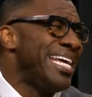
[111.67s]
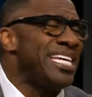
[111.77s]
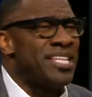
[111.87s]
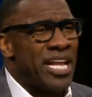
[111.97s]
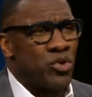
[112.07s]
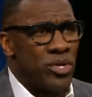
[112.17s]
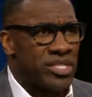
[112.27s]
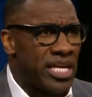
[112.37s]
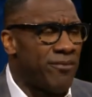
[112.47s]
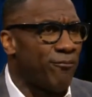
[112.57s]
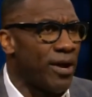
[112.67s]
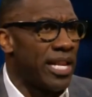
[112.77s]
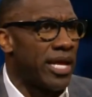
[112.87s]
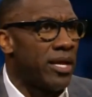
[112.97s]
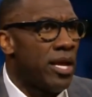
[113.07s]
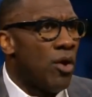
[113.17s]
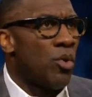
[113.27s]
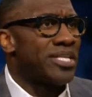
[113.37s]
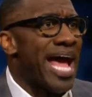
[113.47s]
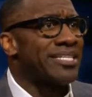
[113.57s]
He's not doing team freely.
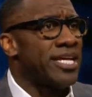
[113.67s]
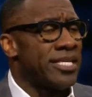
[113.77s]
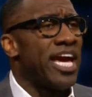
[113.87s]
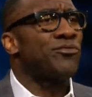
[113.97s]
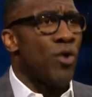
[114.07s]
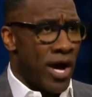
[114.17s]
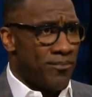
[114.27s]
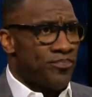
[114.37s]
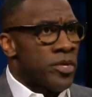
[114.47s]
Well, Dak said, guess what?